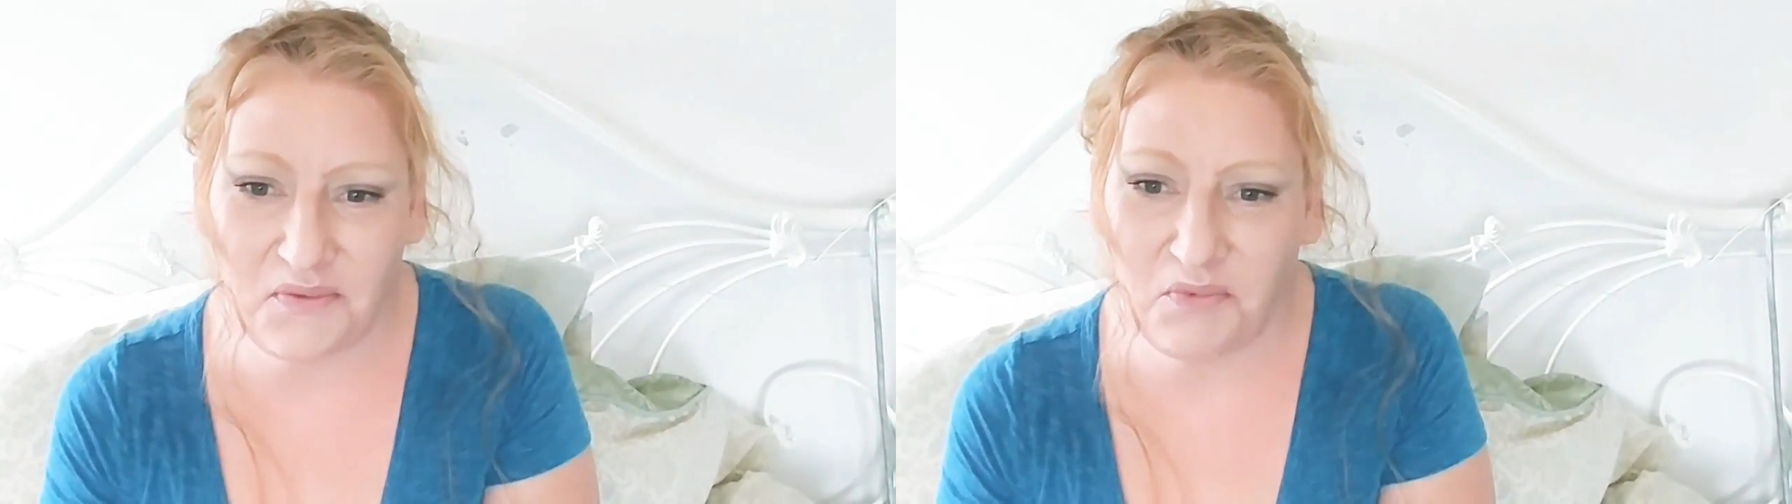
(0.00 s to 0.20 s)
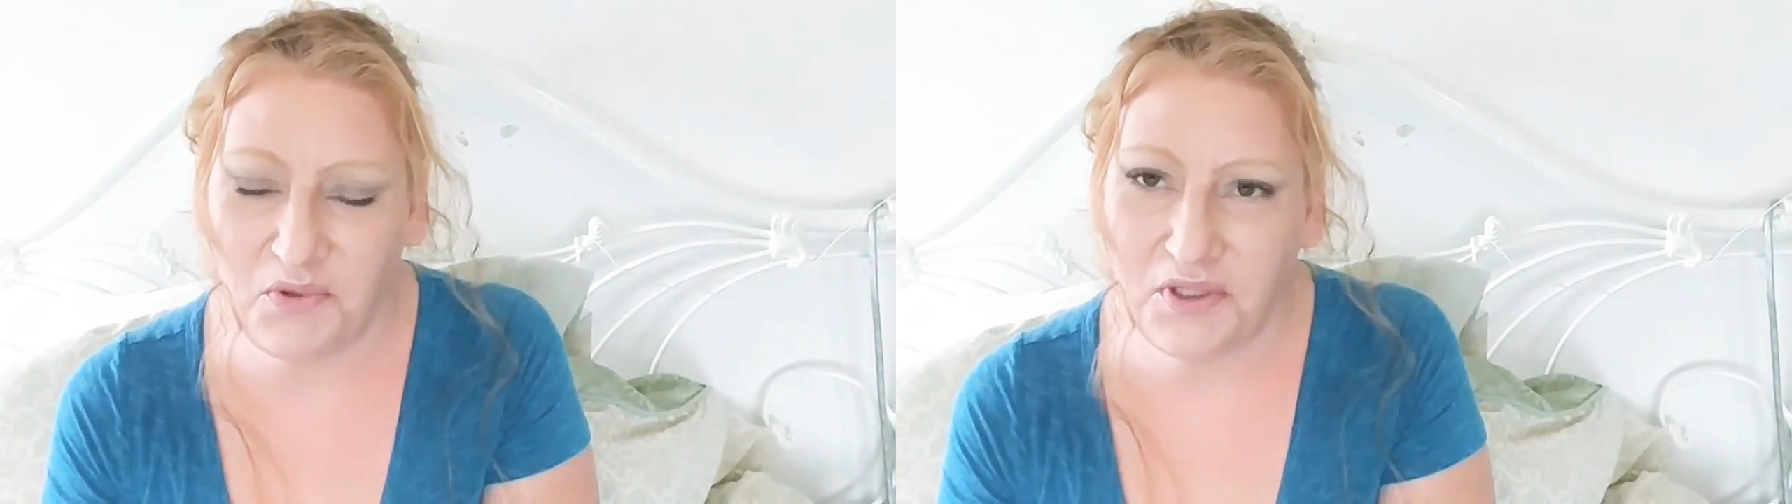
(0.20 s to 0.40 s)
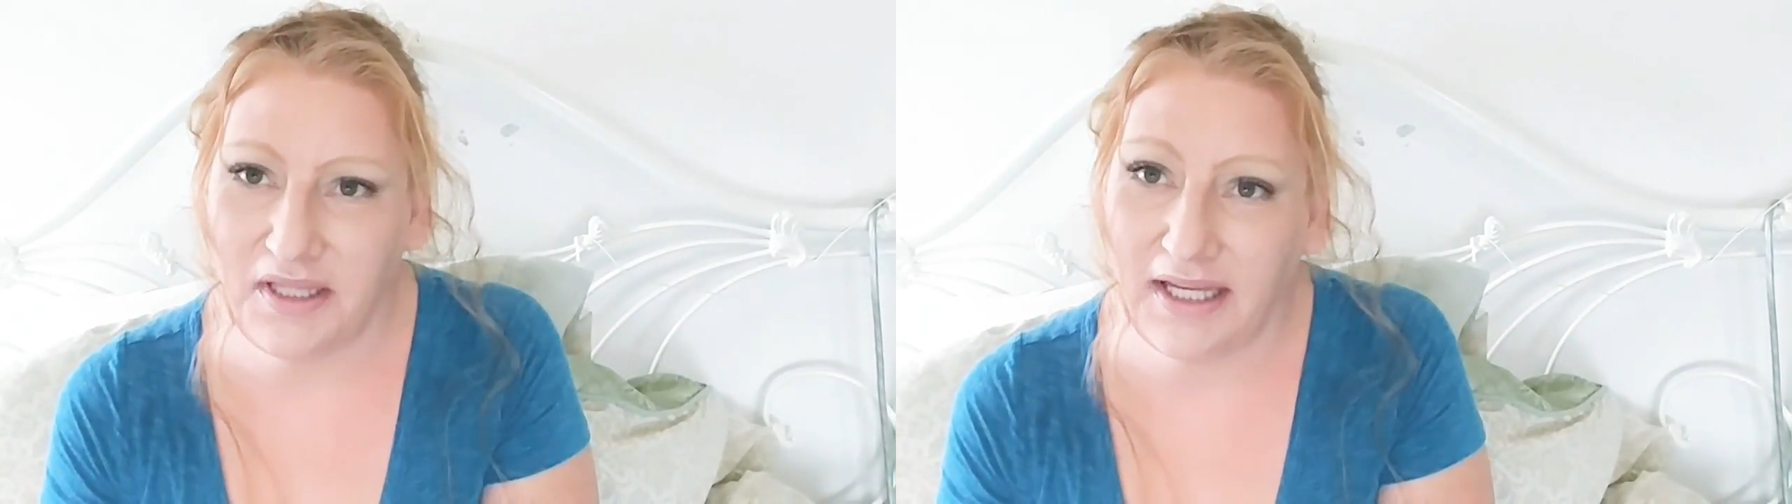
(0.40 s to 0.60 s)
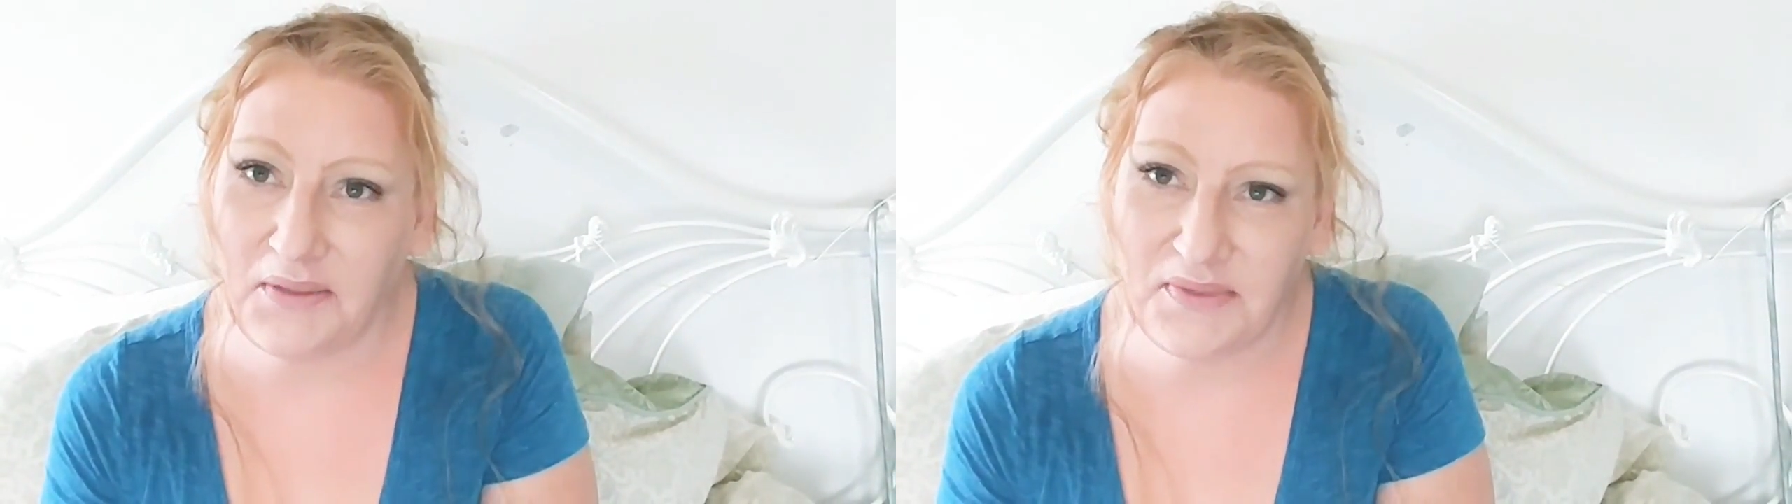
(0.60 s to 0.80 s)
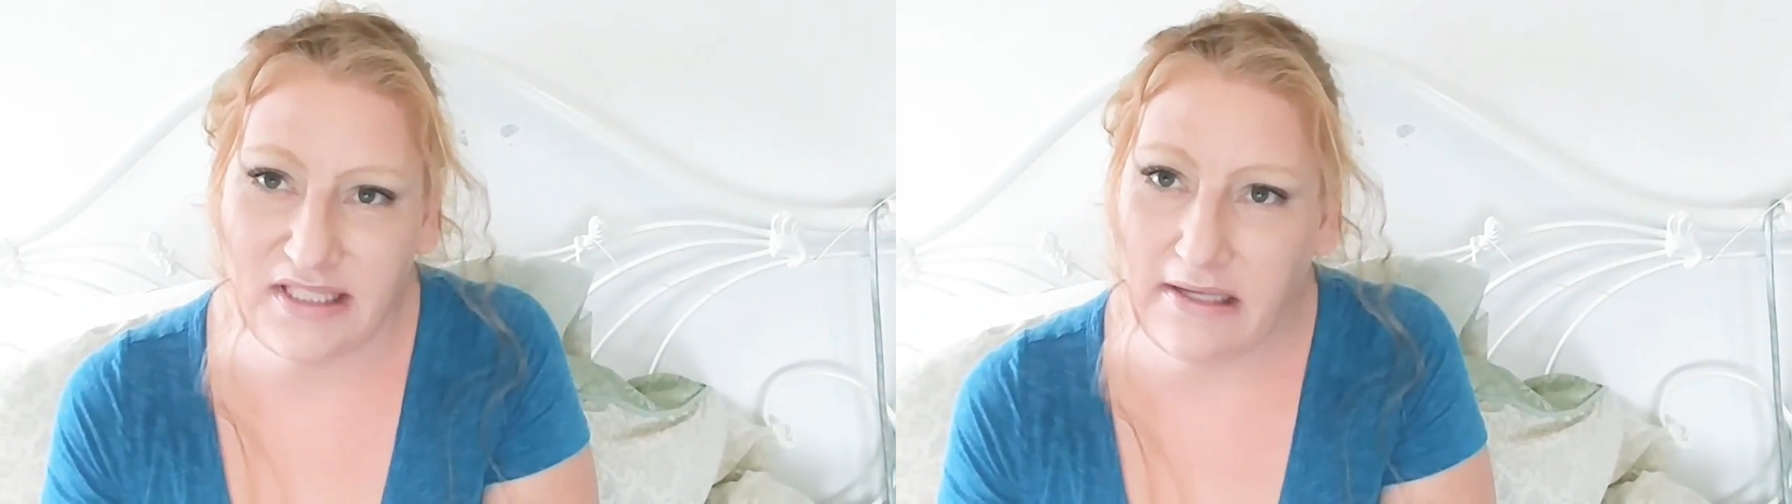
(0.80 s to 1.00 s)
born like
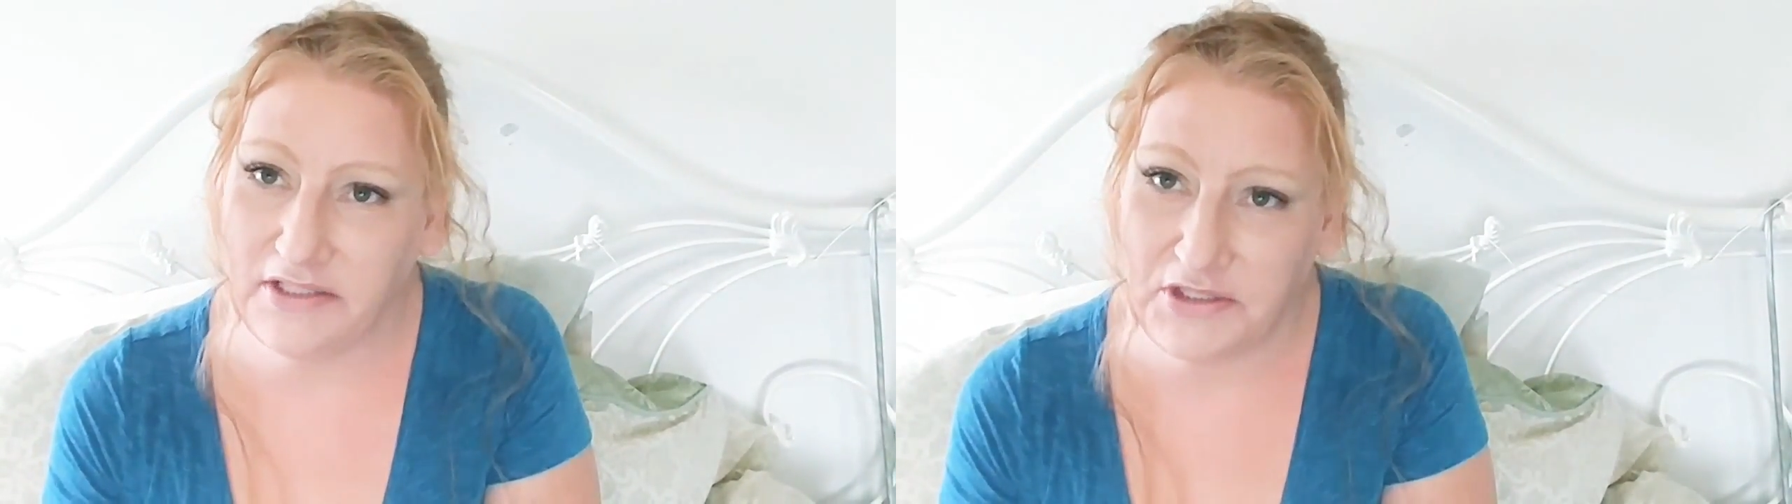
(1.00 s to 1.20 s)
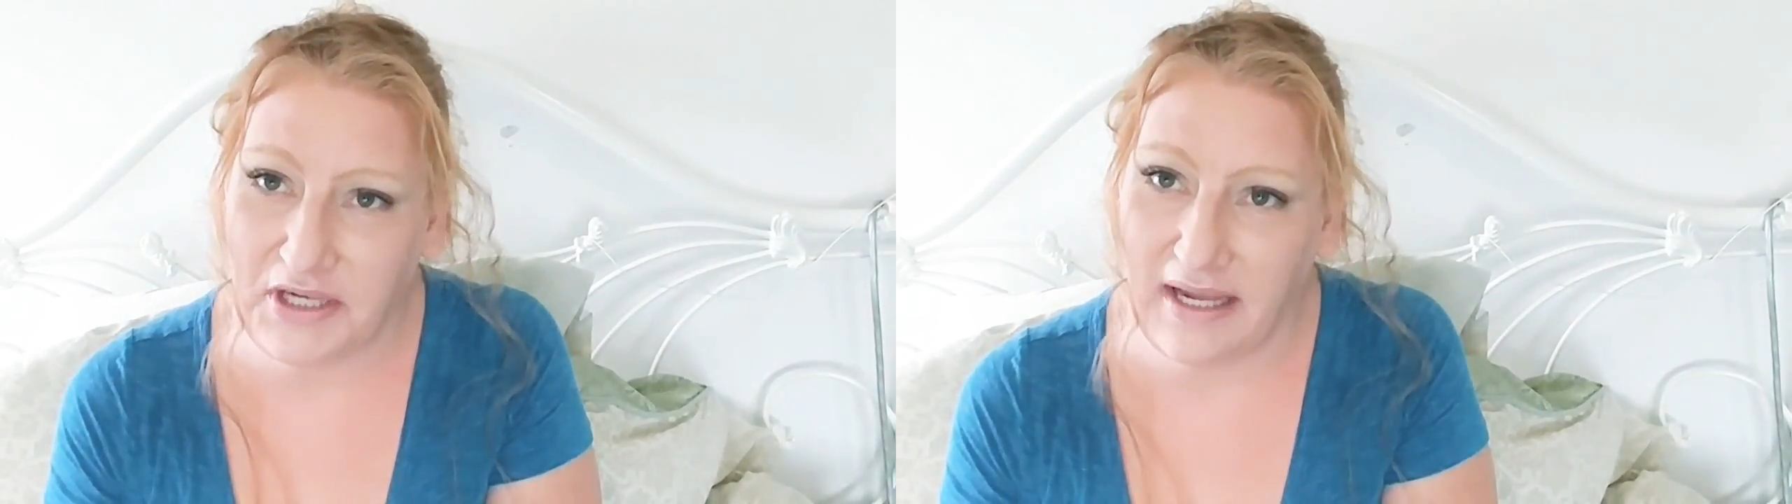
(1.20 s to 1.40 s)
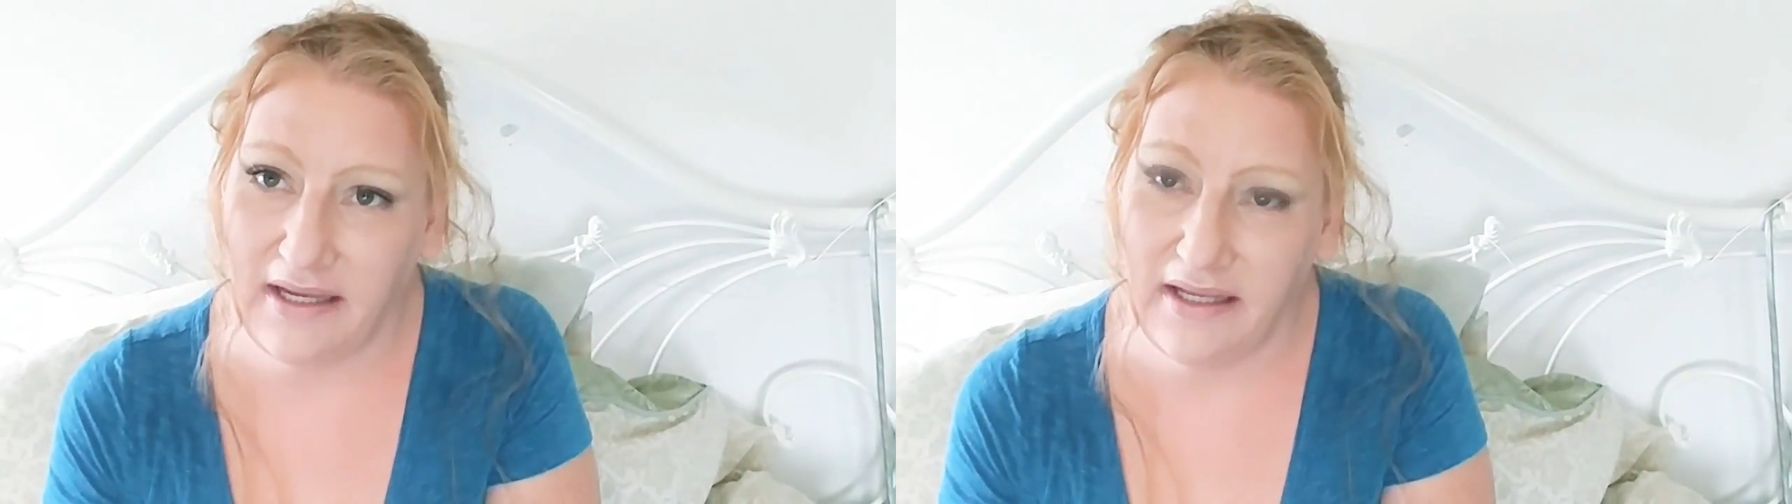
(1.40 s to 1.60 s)
it was yesterday.